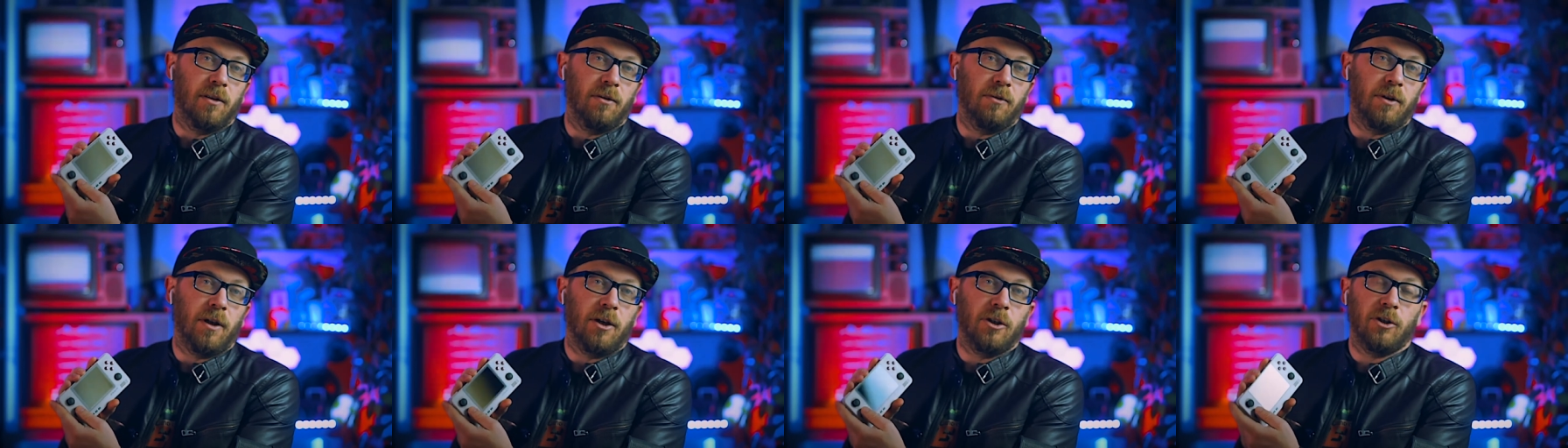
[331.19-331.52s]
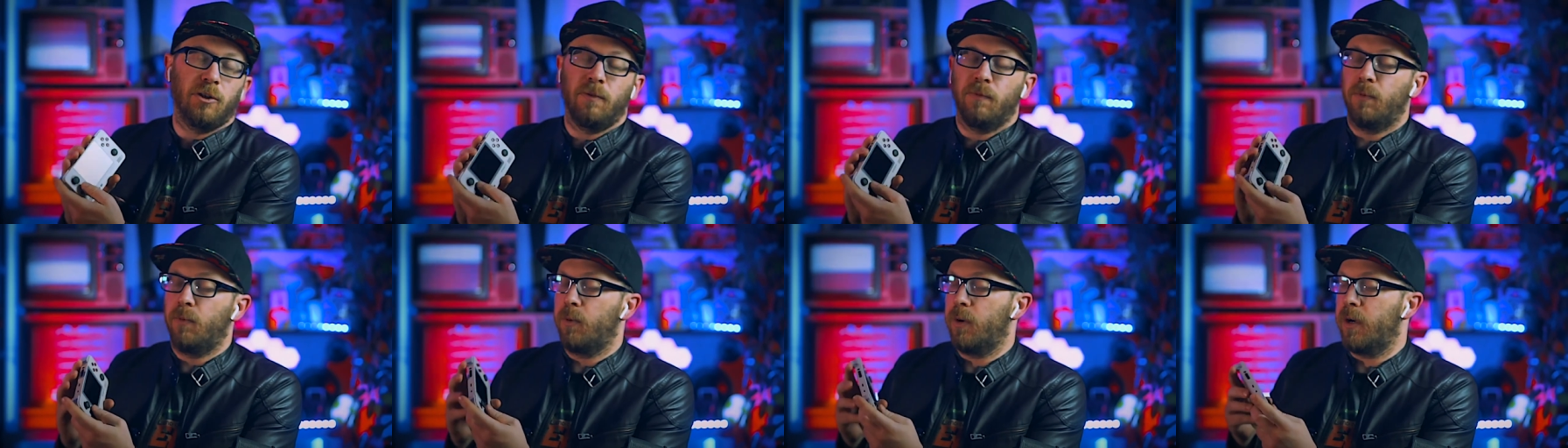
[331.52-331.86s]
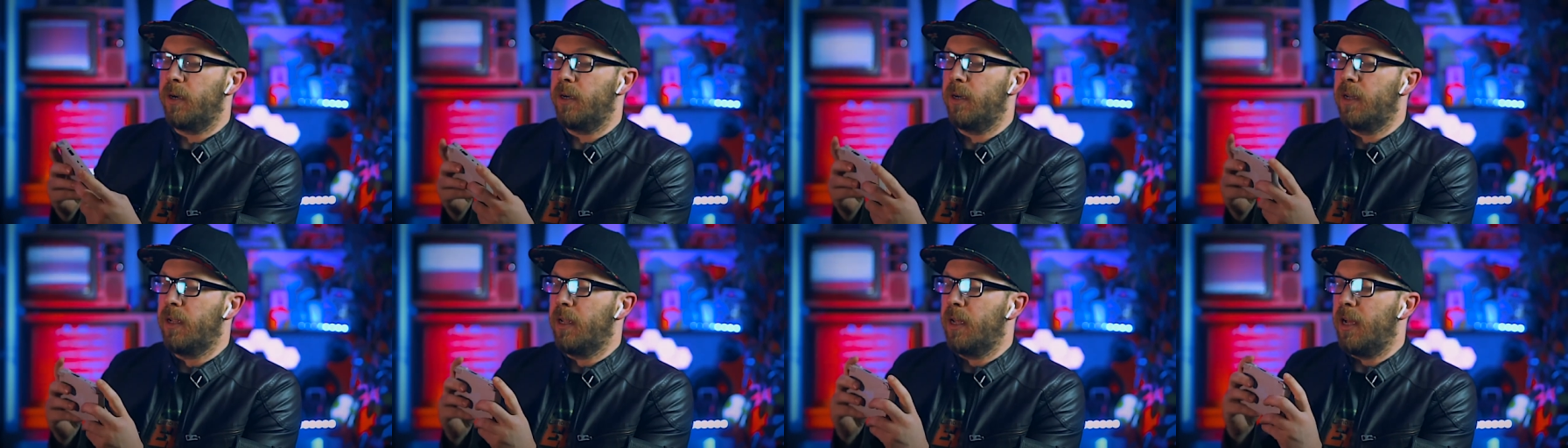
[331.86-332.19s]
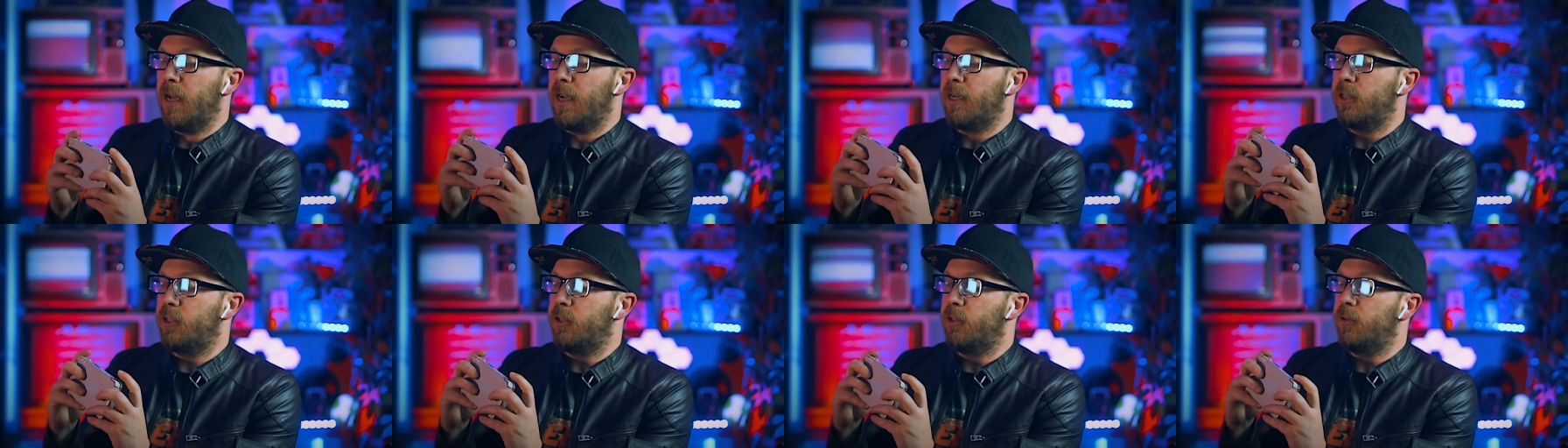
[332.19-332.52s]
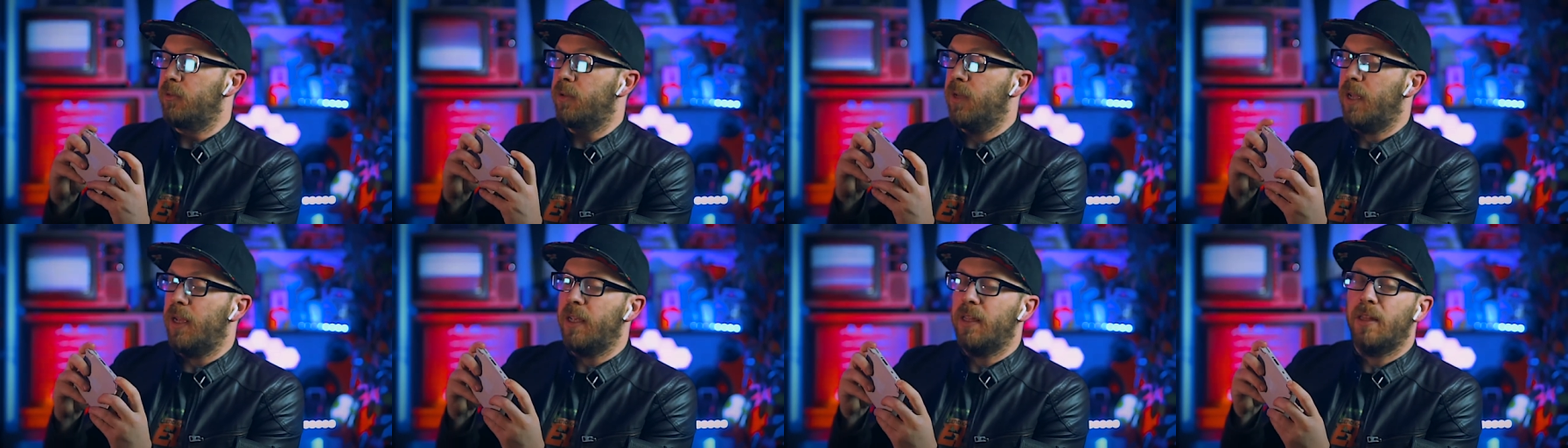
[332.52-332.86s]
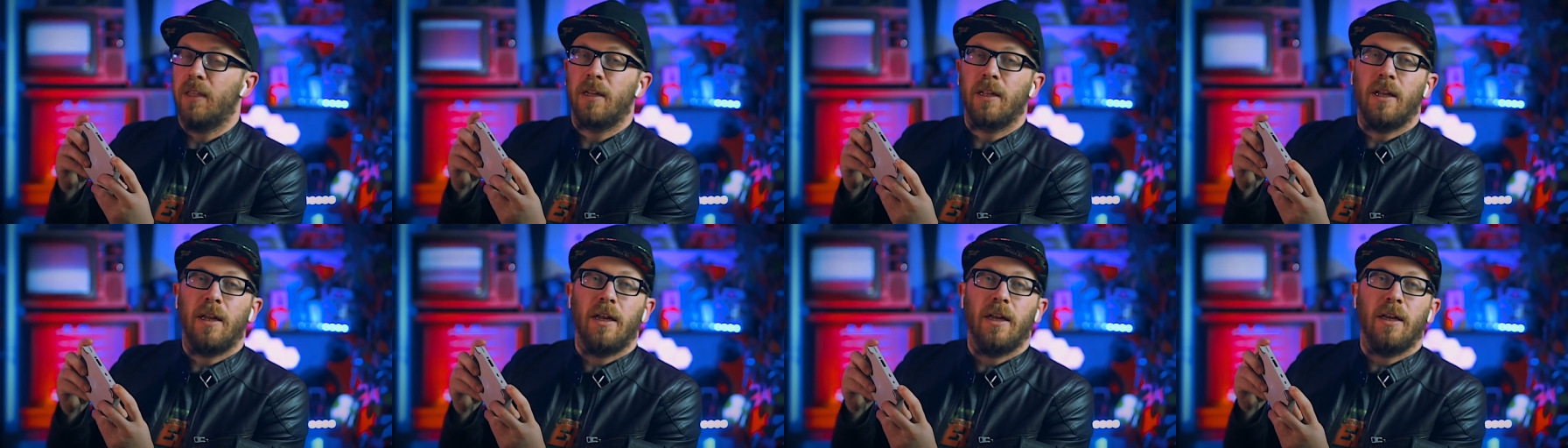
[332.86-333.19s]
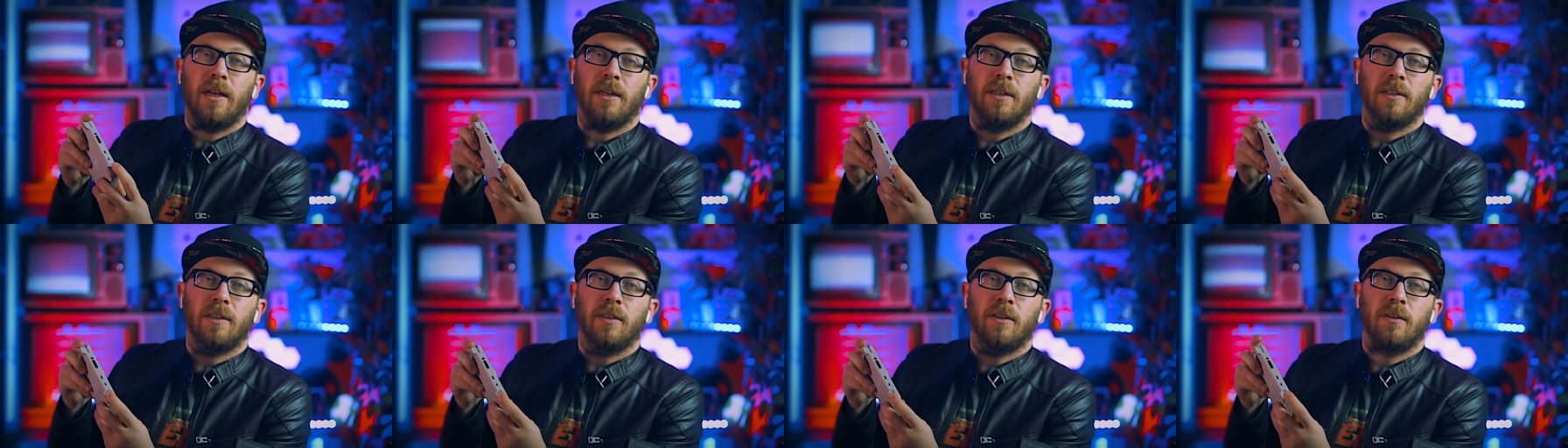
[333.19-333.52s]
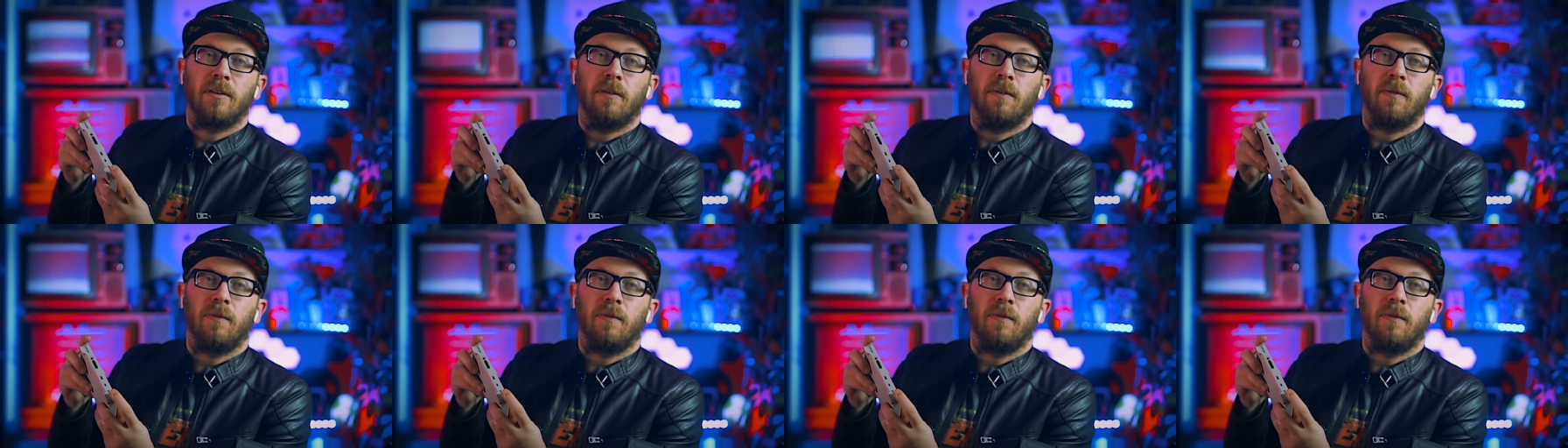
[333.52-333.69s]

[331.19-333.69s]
location for it. I do like that it has